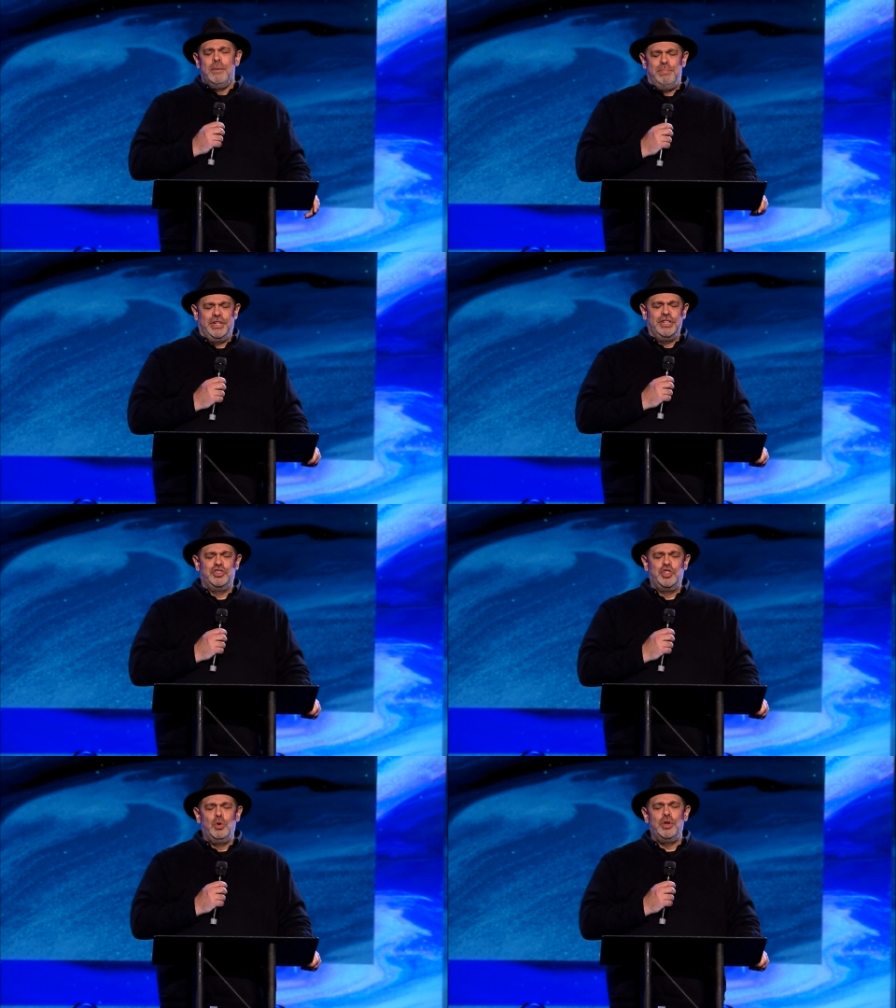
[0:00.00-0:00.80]

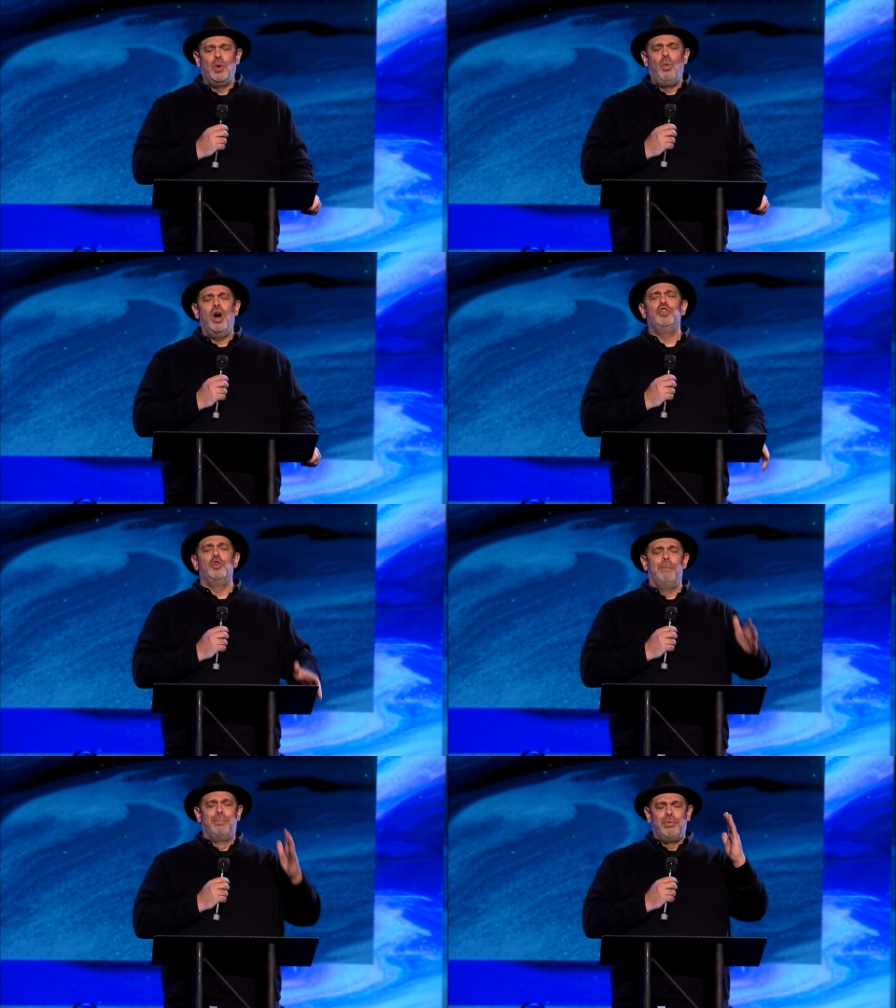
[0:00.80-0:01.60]
because you are the one
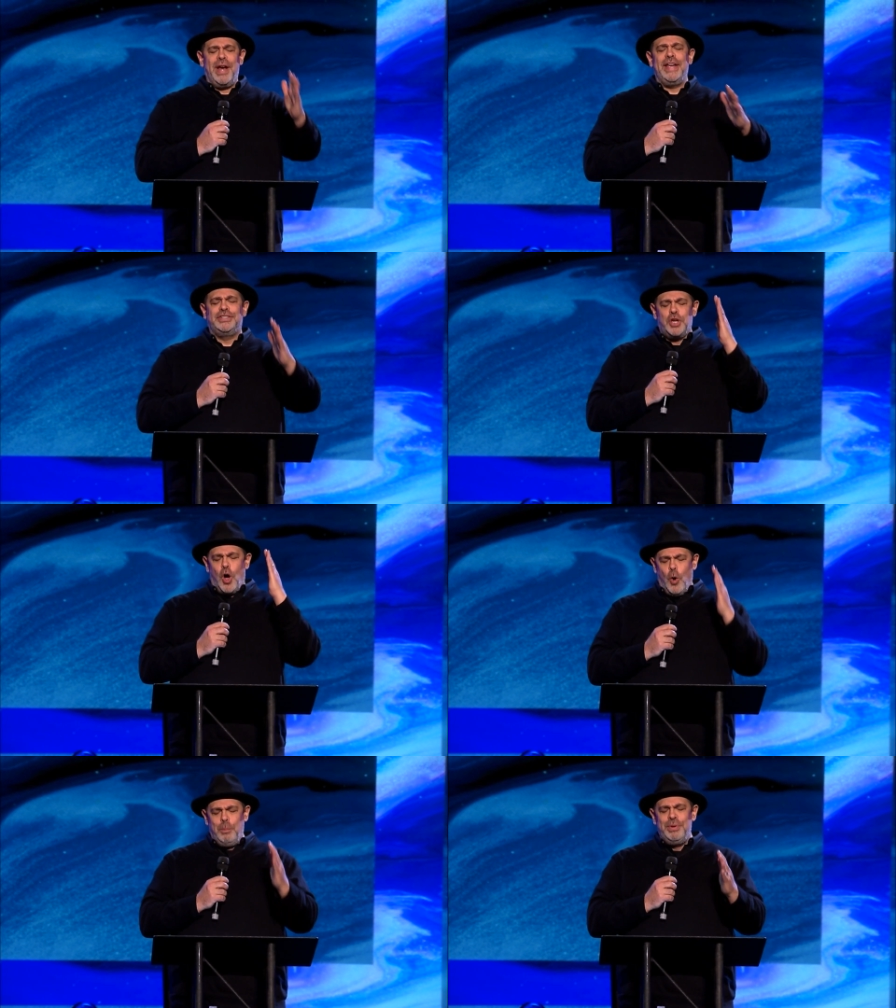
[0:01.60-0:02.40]
who breaks
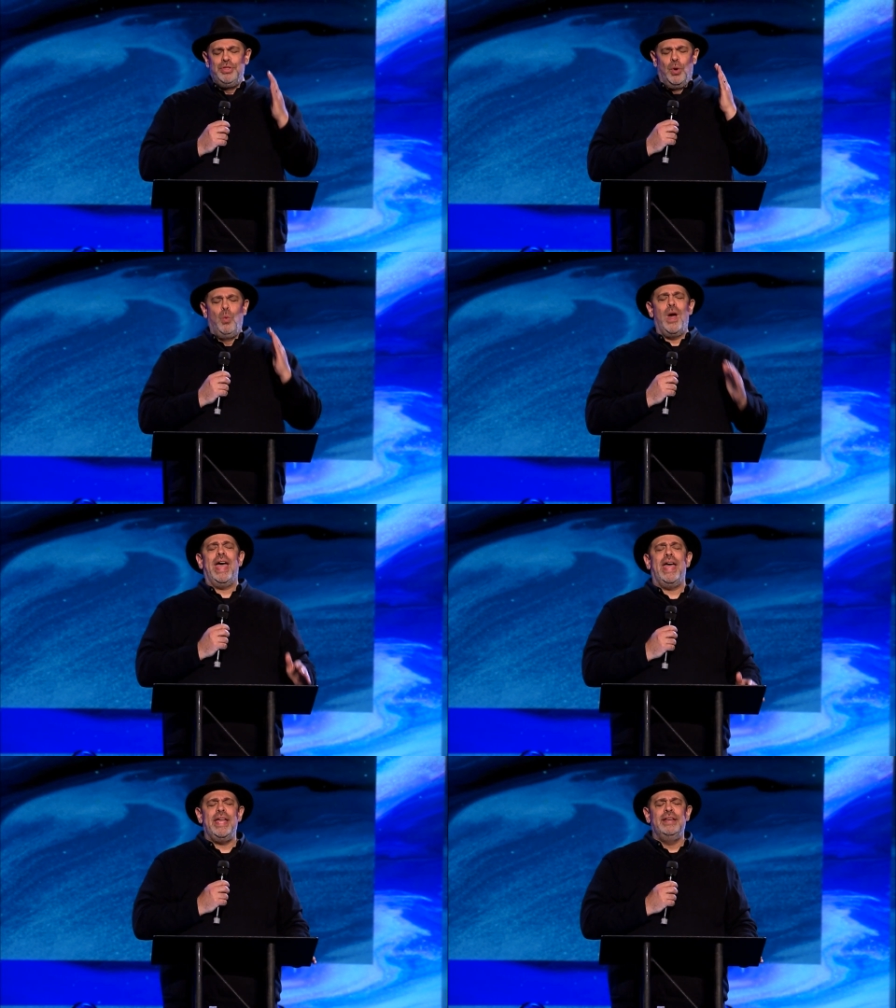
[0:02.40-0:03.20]
open the
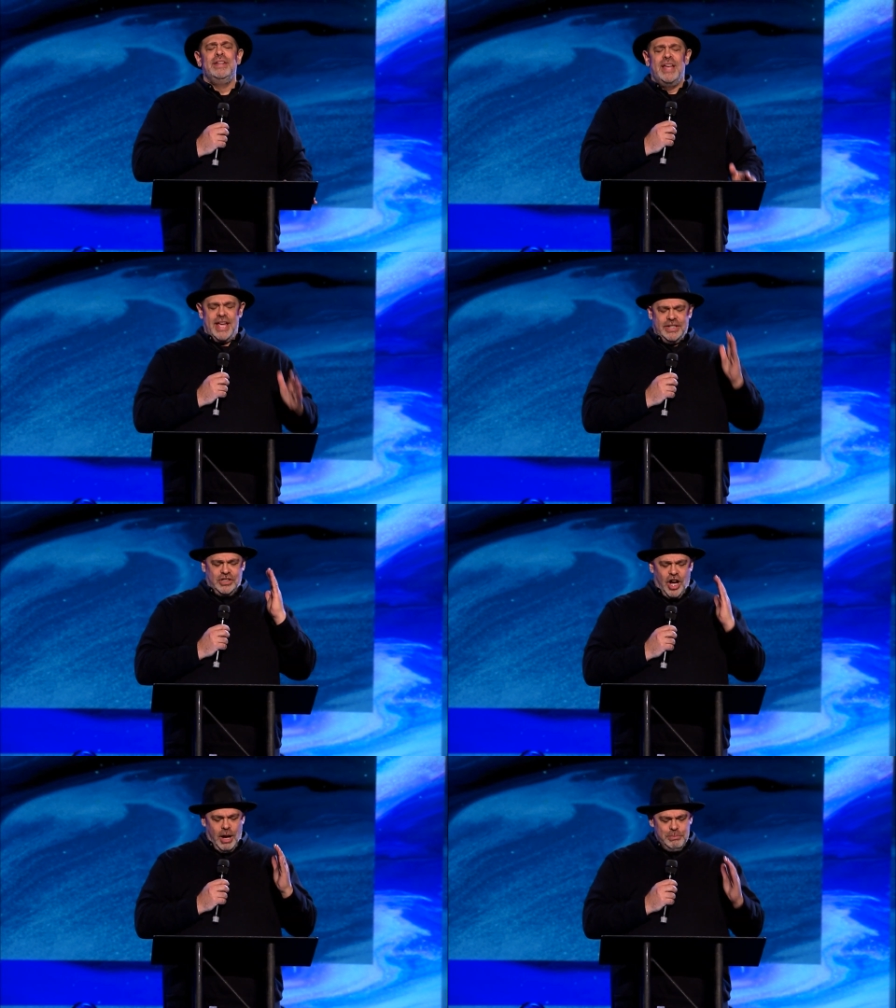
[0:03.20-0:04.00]
way and
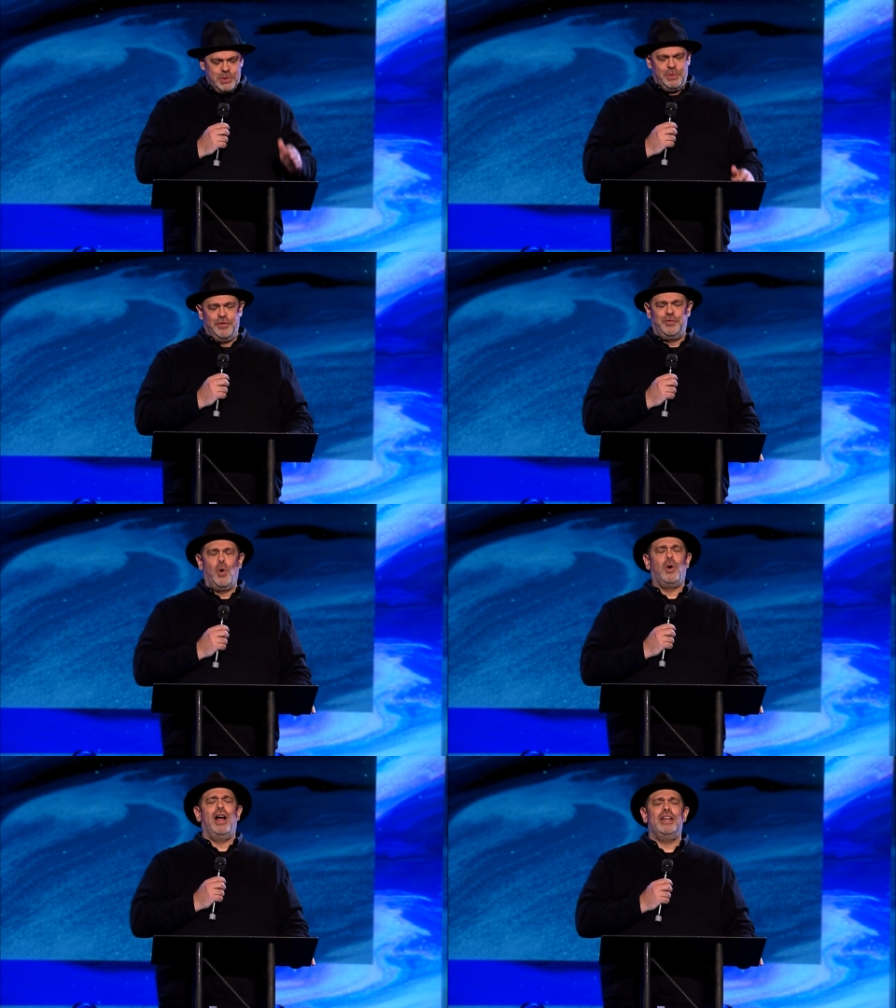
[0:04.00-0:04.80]
comes
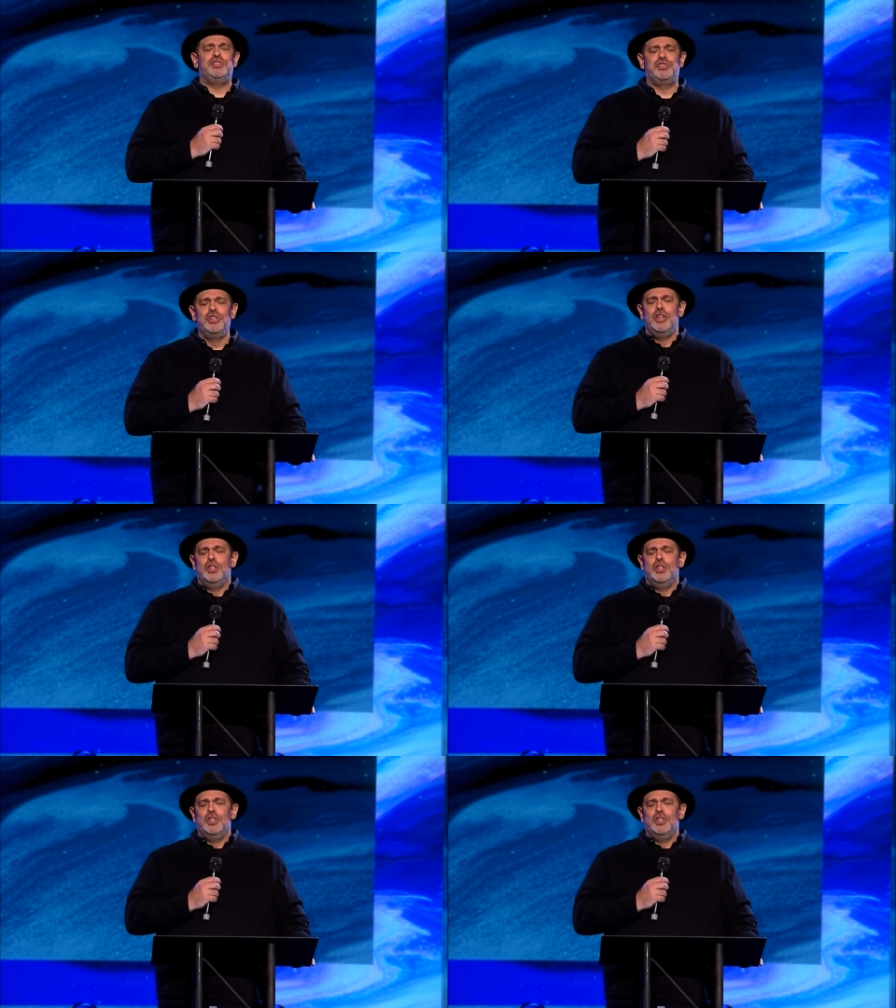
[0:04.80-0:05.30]
before us.